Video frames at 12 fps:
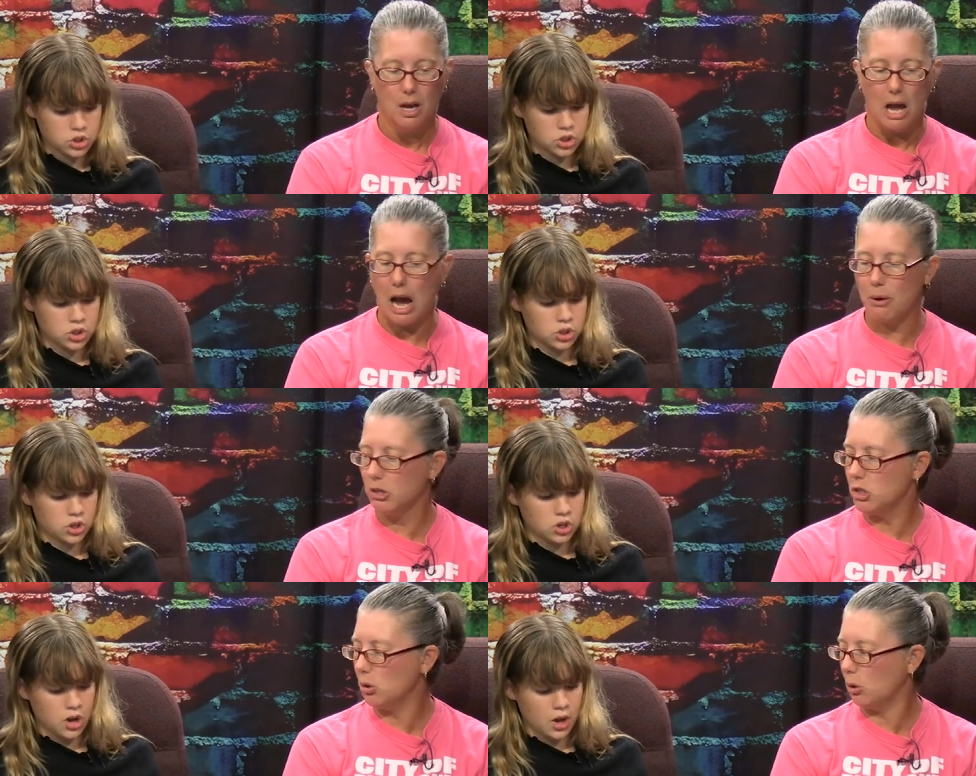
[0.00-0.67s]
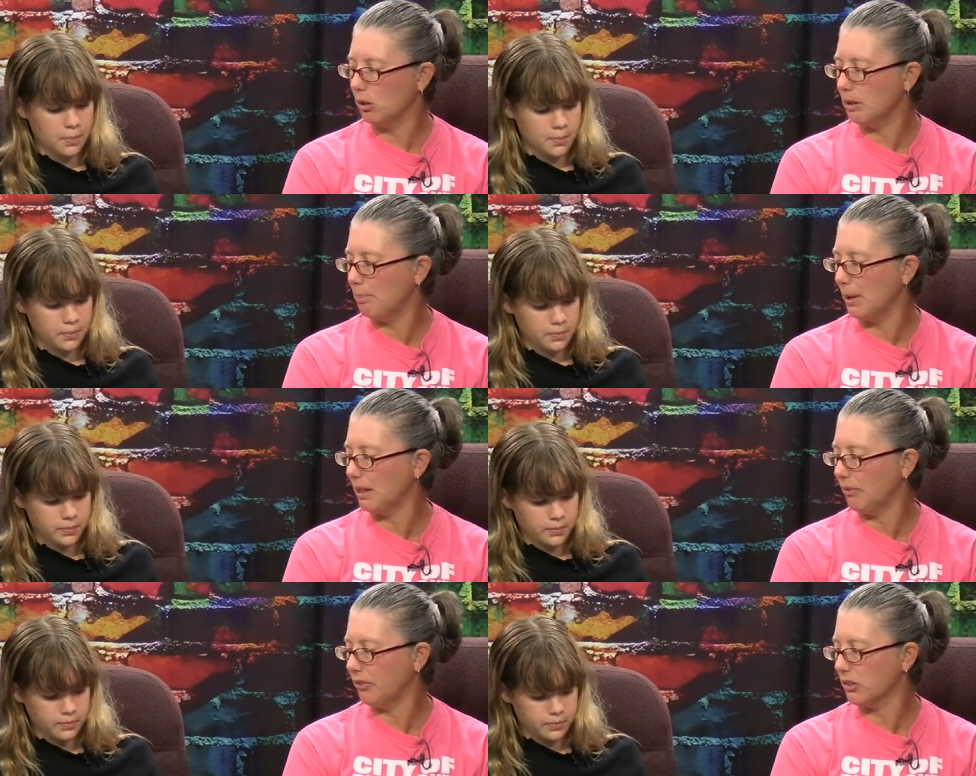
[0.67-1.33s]
Speaker 1: How did you hold the
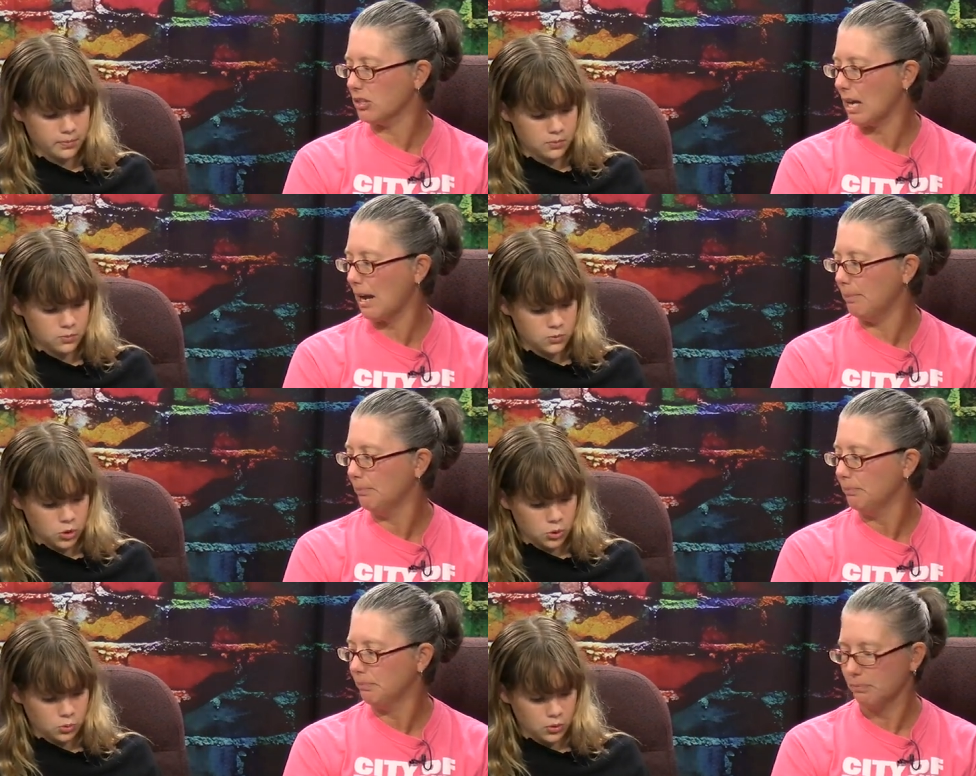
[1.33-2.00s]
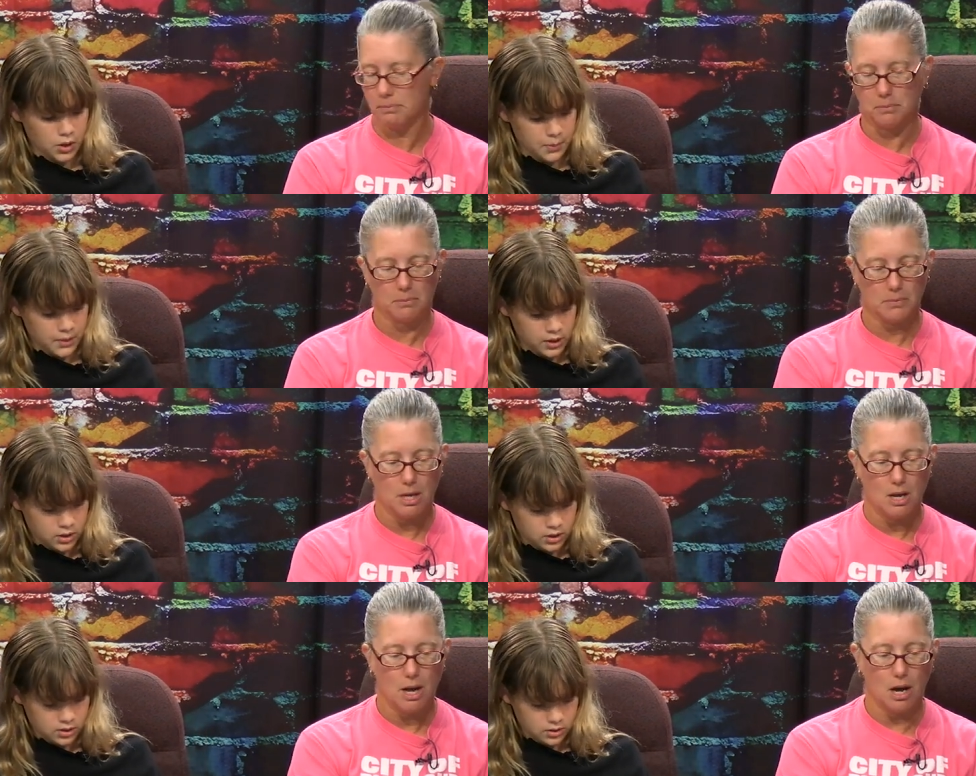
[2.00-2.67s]
pin the first time? Don't worry
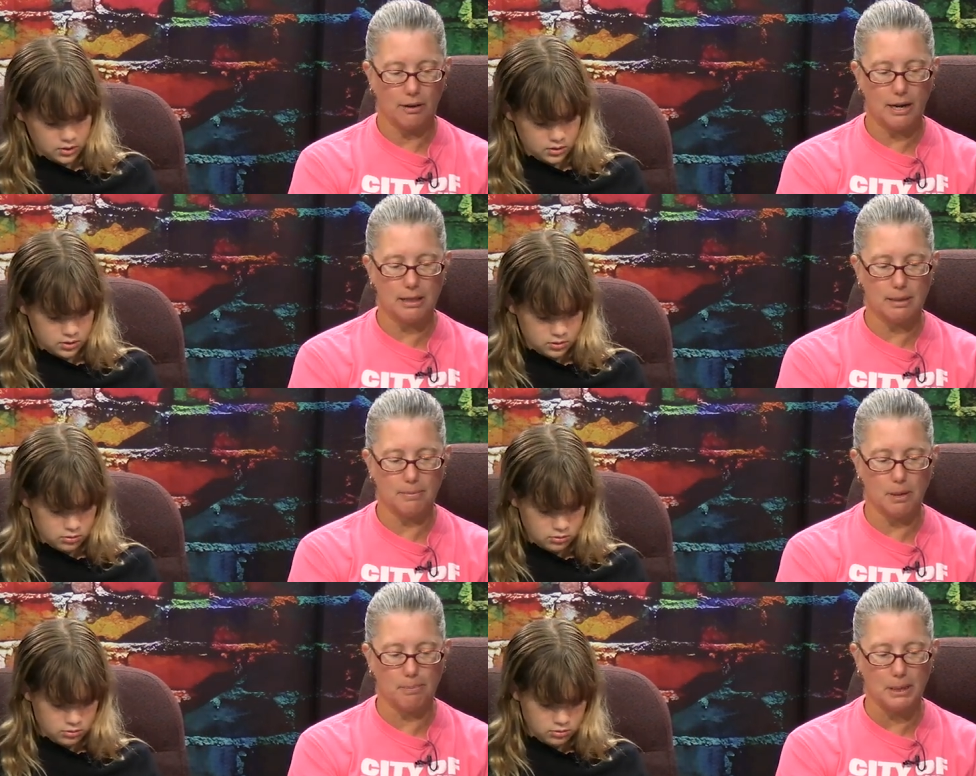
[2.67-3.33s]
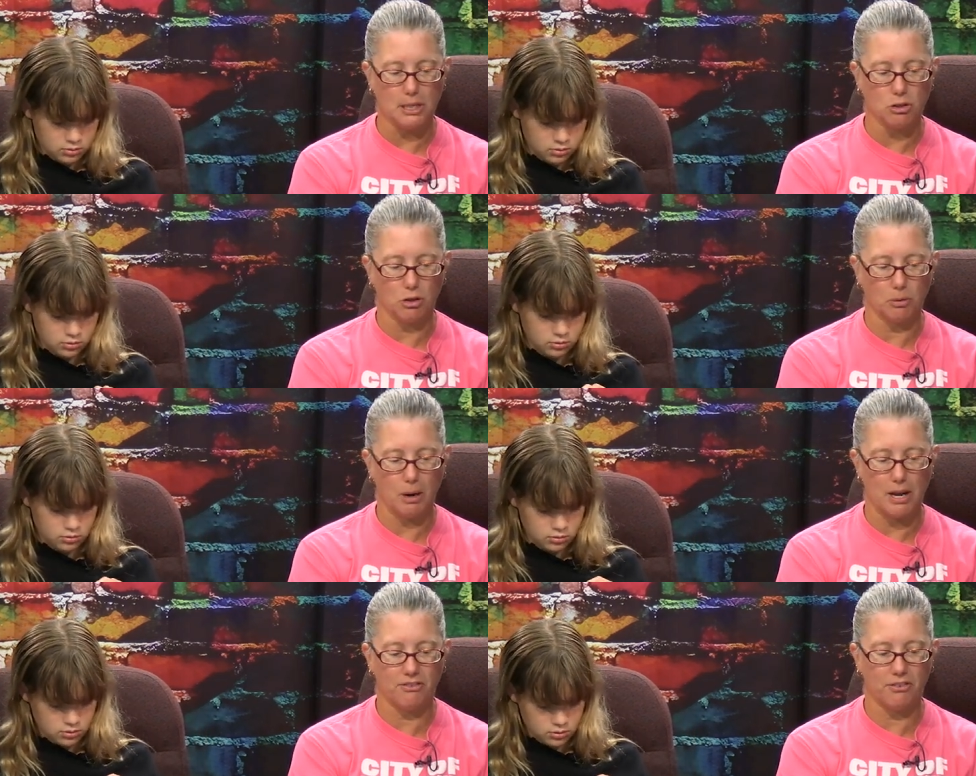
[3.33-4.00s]
about it. All right, the beads are away